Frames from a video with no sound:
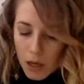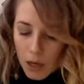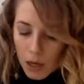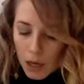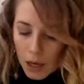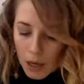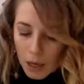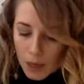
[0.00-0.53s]

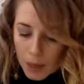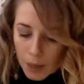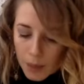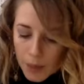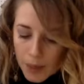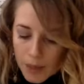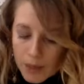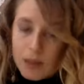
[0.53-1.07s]

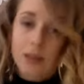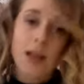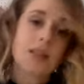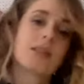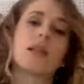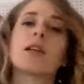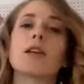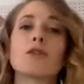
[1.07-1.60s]
And then the
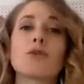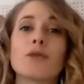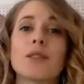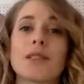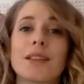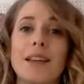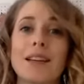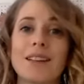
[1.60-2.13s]
last thing is
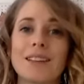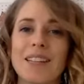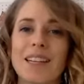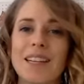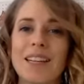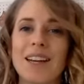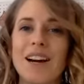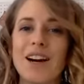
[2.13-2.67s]

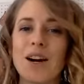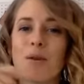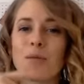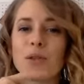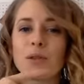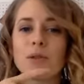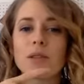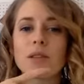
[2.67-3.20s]
recycling.
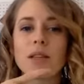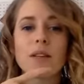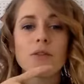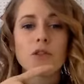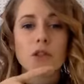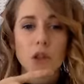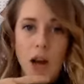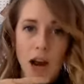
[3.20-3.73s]
So instead
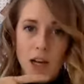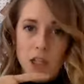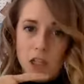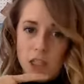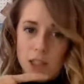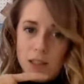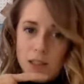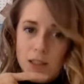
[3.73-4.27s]
of
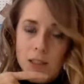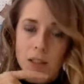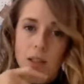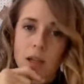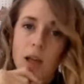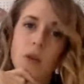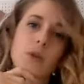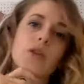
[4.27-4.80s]
trashing,
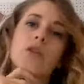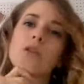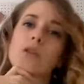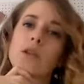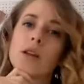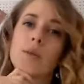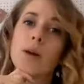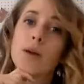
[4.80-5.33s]
I want you
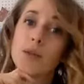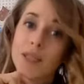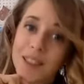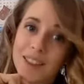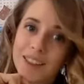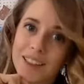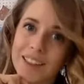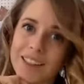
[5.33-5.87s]
to think about
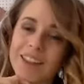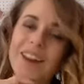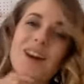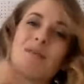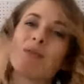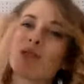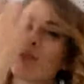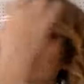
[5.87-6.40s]
recycling.
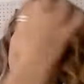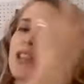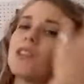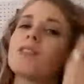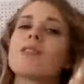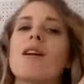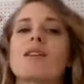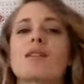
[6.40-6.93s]
So we
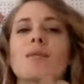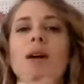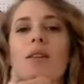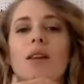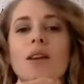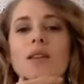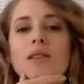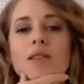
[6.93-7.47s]
just talked
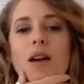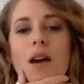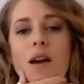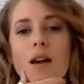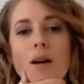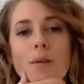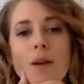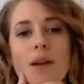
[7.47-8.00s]
about this
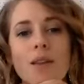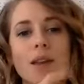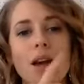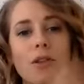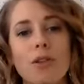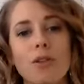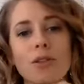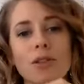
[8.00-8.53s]
in
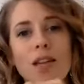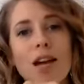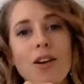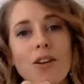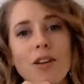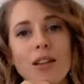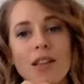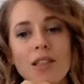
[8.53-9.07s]
the Ethical
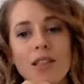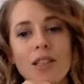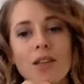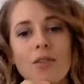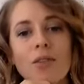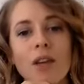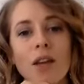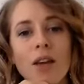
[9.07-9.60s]
Style
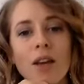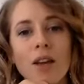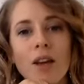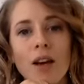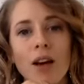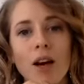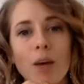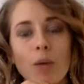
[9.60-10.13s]
Collective
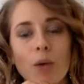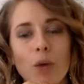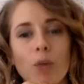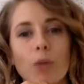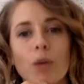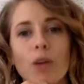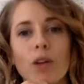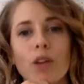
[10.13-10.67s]
group.
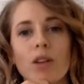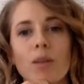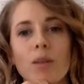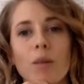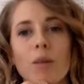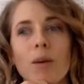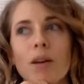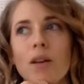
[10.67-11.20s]
You can look
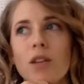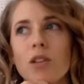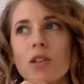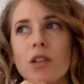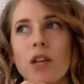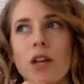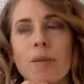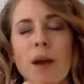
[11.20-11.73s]
them up on
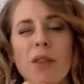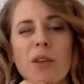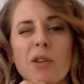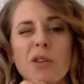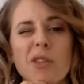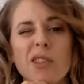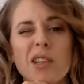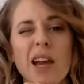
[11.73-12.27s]
Instagram,
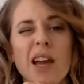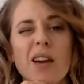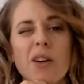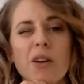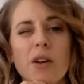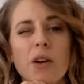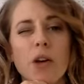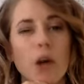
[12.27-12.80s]
Ethical
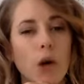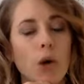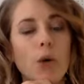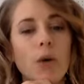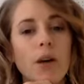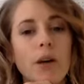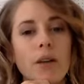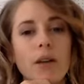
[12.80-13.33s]
Style
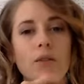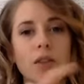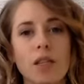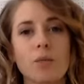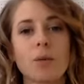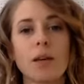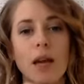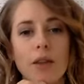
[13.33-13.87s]
Co., and then
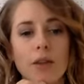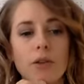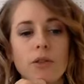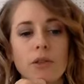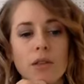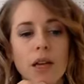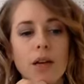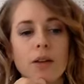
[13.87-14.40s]
Facebook,
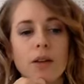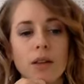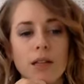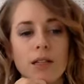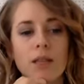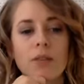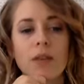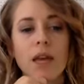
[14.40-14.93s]
Ethical Style
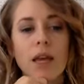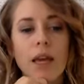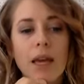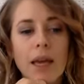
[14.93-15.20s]
Collective.